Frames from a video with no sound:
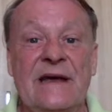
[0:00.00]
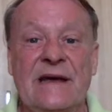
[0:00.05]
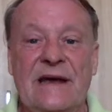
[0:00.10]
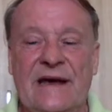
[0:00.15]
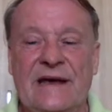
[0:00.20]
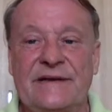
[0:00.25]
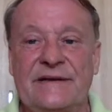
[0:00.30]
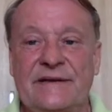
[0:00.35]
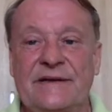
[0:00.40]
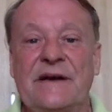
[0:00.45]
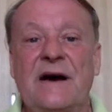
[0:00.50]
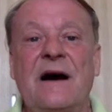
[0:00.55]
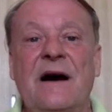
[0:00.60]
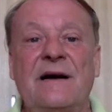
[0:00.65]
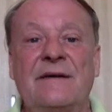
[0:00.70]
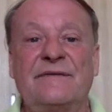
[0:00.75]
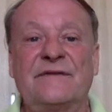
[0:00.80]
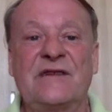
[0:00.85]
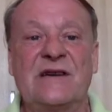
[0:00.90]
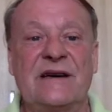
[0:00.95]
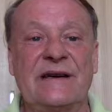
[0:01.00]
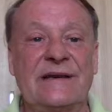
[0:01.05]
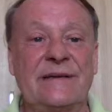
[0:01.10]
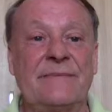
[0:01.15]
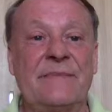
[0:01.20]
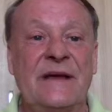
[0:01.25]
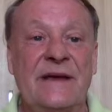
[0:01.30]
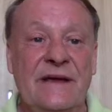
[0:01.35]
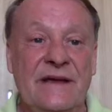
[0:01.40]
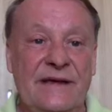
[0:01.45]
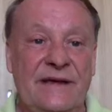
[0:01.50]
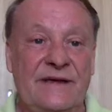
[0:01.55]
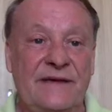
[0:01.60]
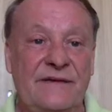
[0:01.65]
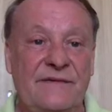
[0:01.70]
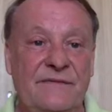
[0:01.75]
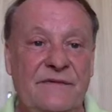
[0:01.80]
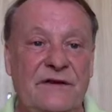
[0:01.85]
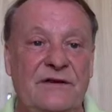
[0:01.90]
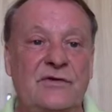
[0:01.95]
And at half-time, it
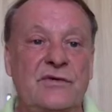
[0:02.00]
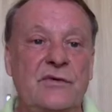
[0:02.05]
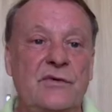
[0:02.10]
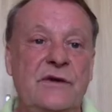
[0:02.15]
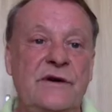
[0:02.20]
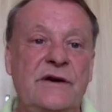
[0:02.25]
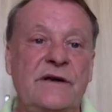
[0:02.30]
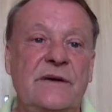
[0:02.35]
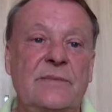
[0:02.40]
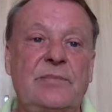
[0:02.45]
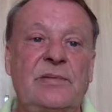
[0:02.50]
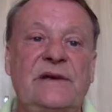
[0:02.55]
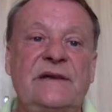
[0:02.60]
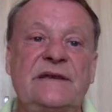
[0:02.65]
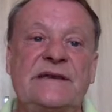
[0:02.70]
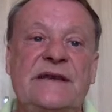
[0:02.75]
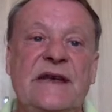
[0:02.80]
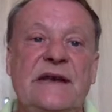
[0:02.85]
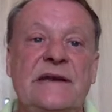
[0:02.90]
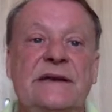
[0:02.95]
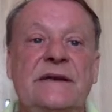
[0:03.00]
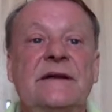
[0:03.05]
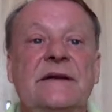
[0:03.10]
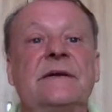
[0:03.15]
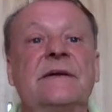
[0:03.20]
is Victoria Pleasant